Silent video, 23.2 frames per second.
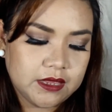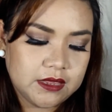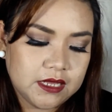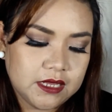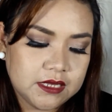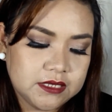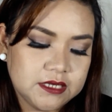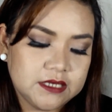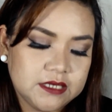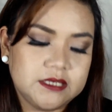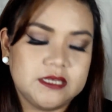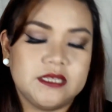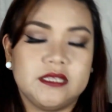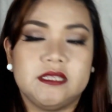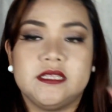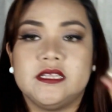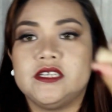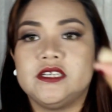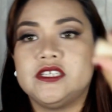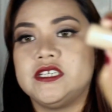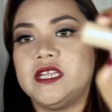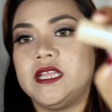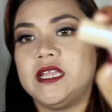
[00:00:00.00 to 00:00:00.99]
and this is in
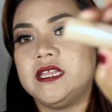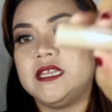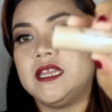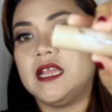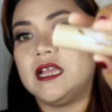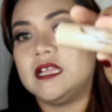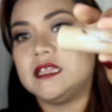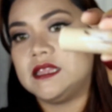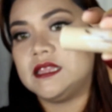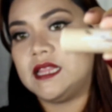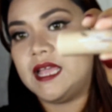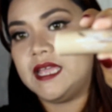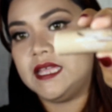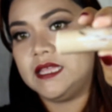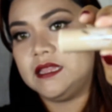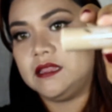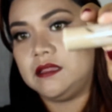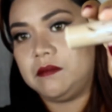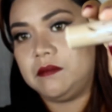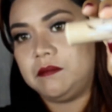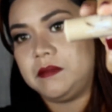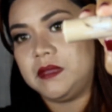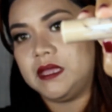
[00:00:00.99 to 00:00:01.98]
the shade
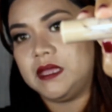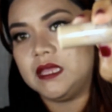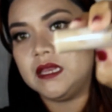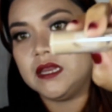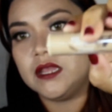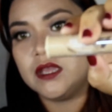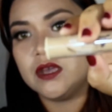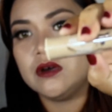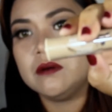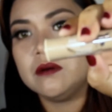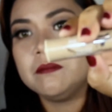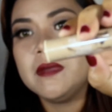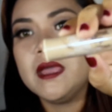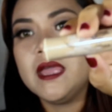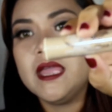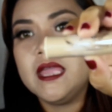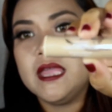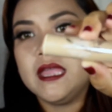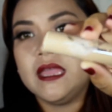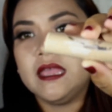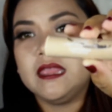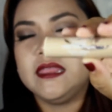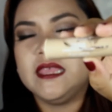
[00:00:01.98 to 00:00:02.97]
light medium,
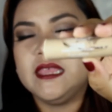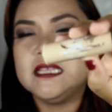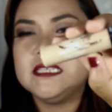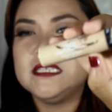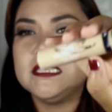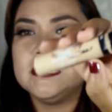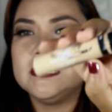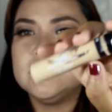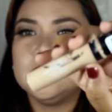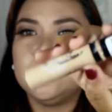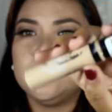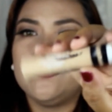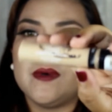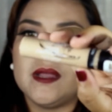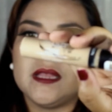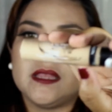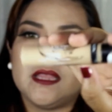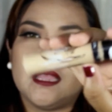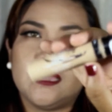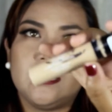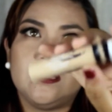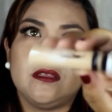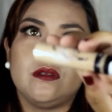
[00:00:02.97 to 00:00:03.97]
and this is
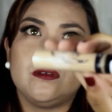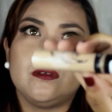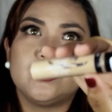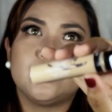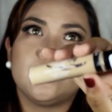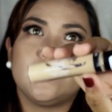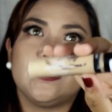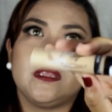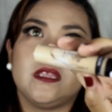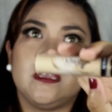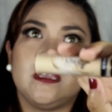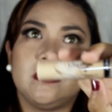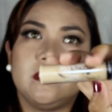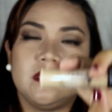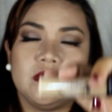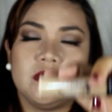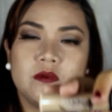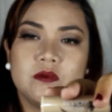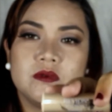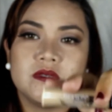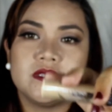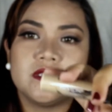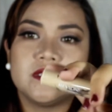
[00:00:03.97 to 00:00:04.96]
what I usually
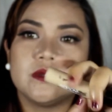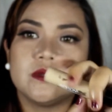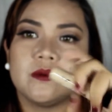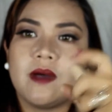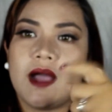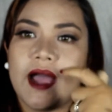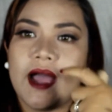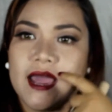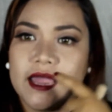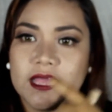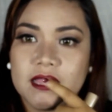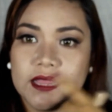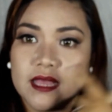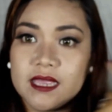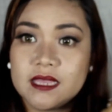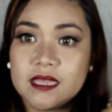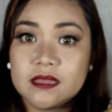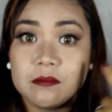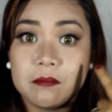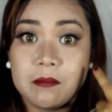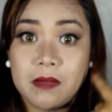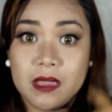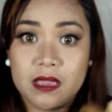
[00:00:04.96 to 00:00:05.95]
use to
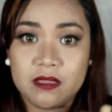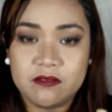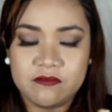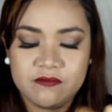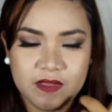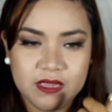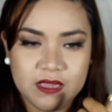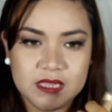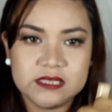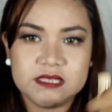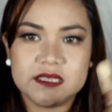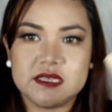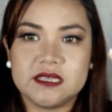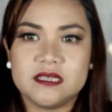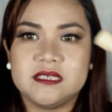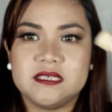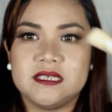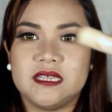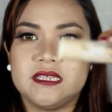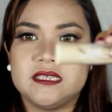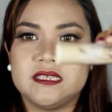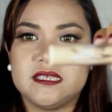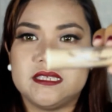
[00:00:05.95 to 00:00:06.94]
highlight my face
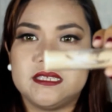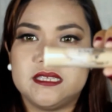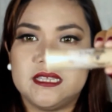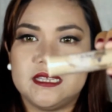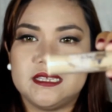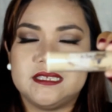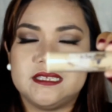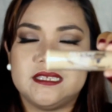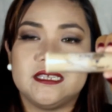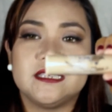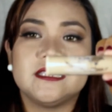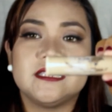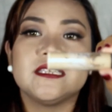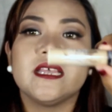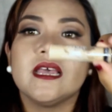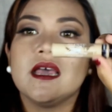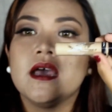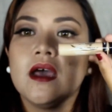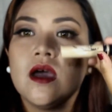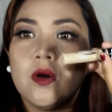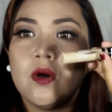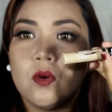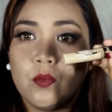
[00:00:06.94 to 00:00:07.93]
since this is
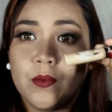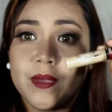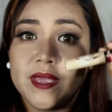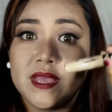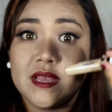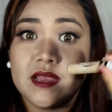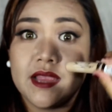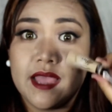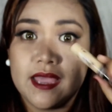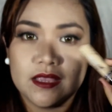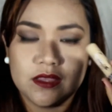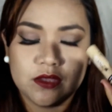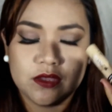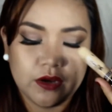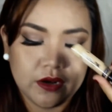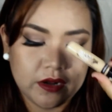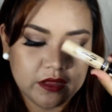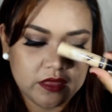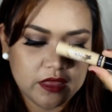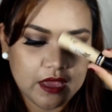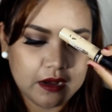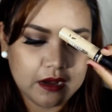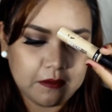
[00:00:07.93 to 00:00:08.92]
way
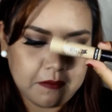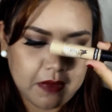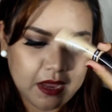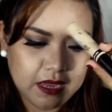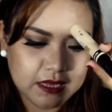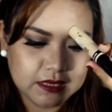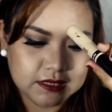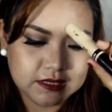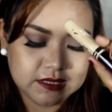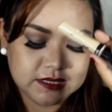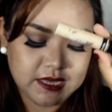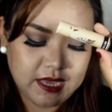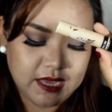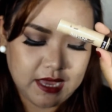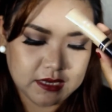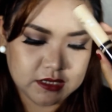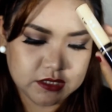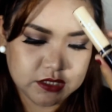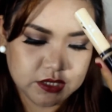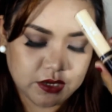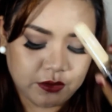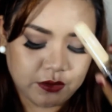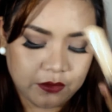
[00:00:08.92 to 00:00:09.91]
lighter than my
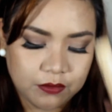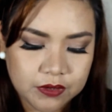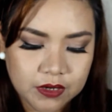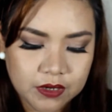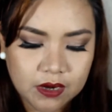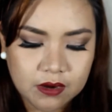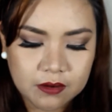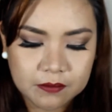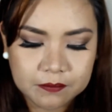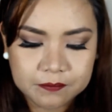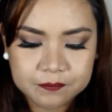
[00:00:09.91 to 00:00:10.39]
skin tone.